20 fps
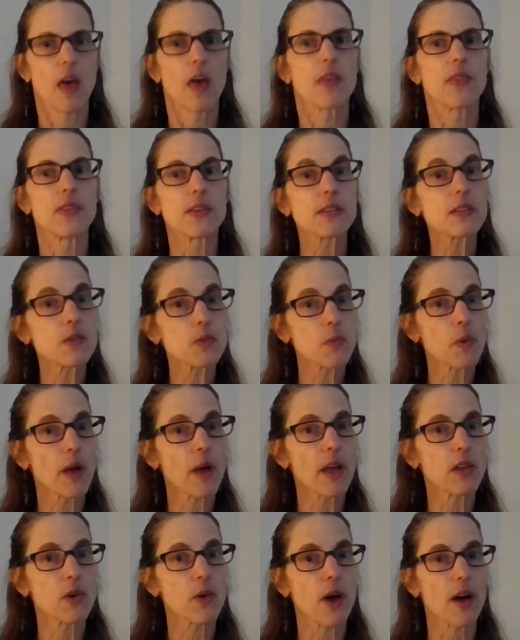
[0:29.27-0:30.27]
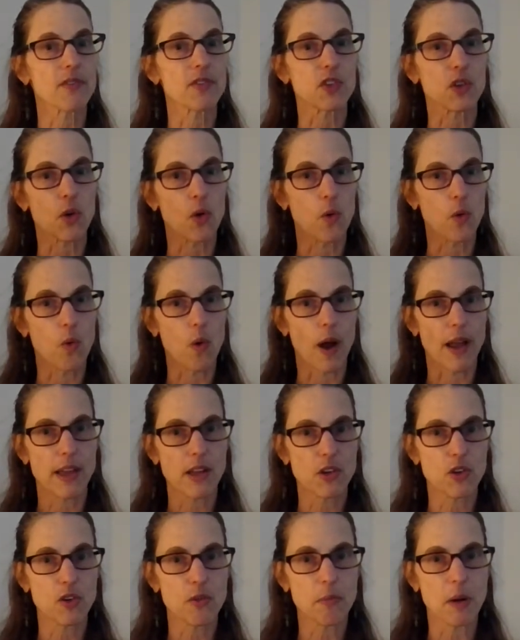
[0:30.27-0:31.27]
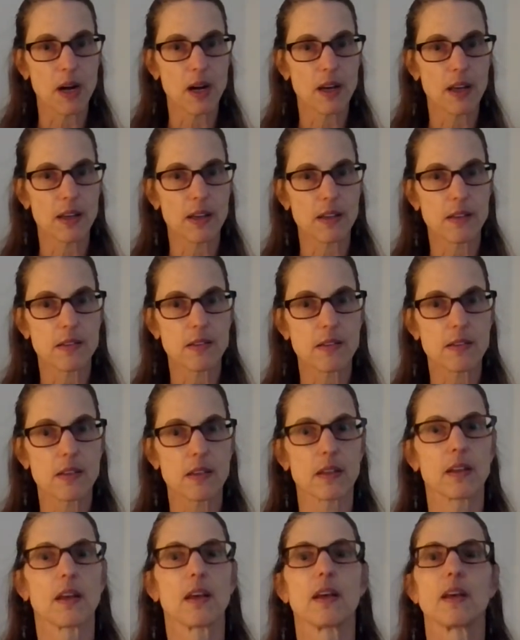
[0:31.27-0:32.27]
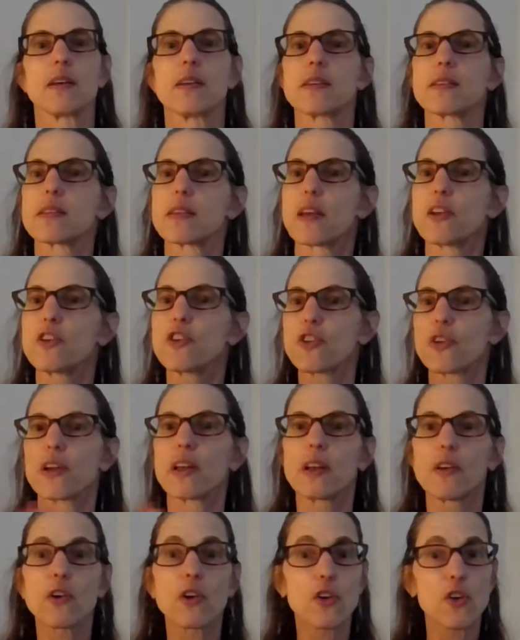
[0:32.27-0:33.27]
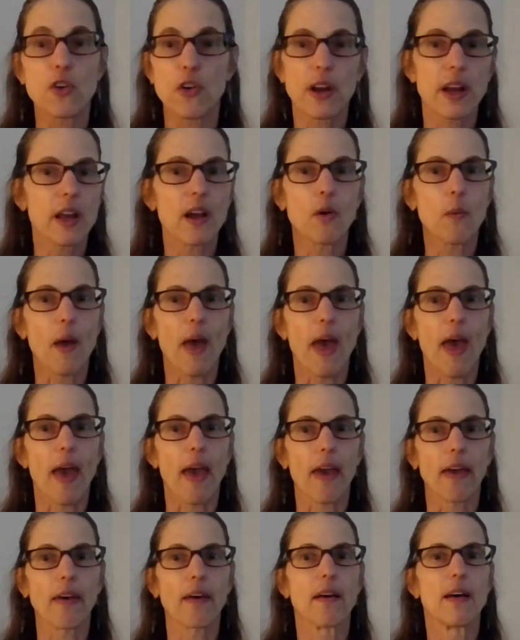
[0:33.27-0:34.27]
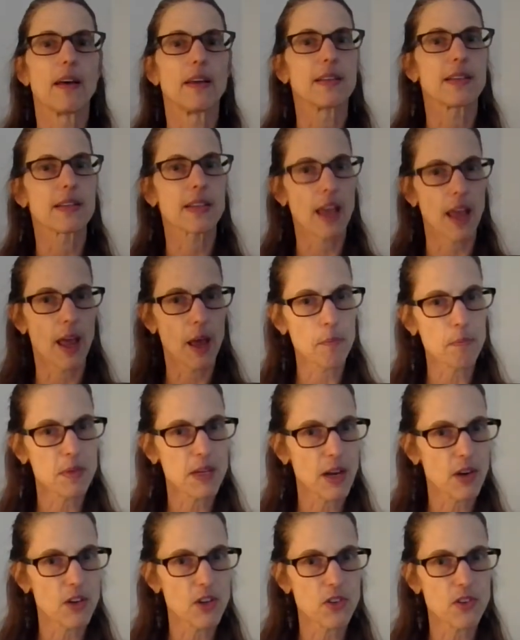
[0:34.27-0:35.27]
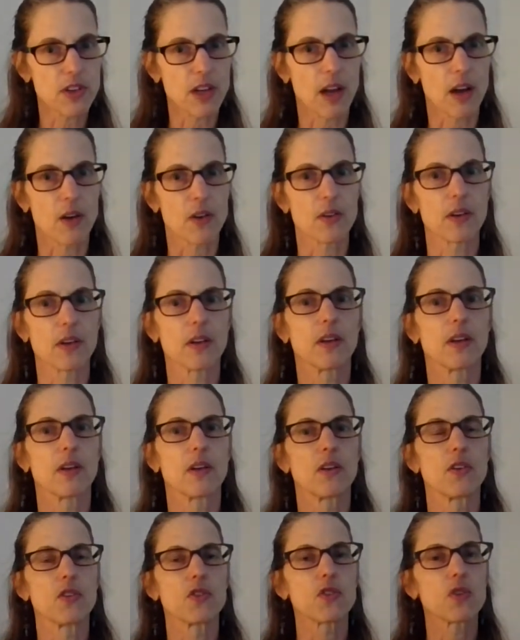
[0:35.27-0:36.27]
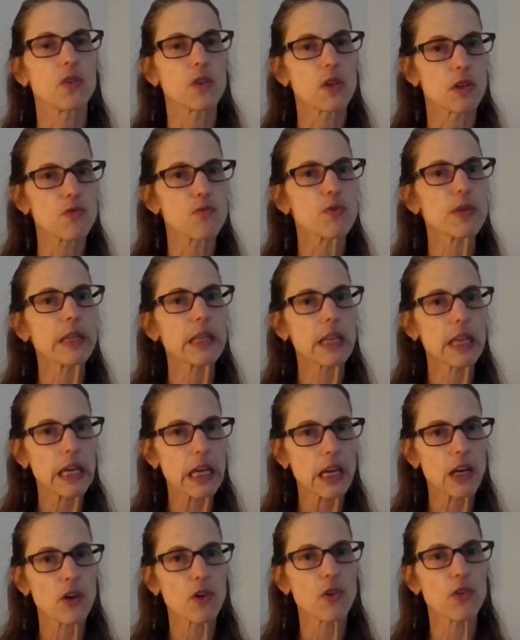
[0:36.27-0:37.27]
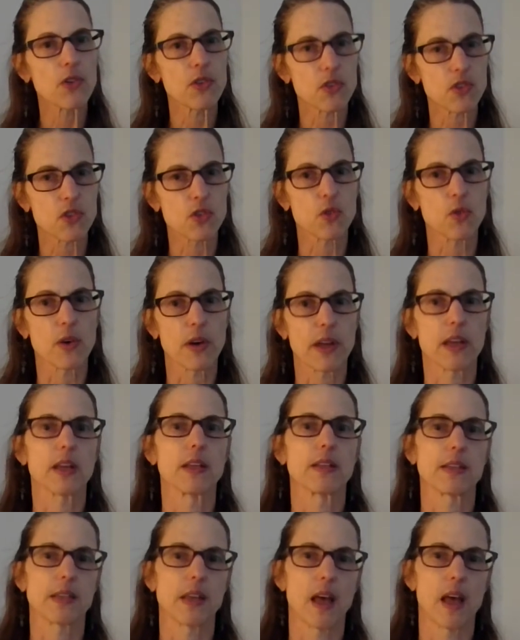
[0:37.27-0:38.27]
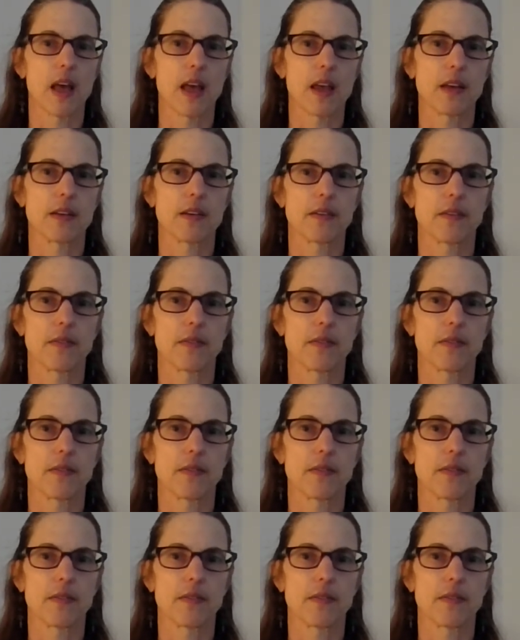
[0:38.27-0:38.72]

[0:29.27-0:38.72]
This is when you have to quiet your mind, send your inner critic away, tamp down your doubt so you can really hear the story inside.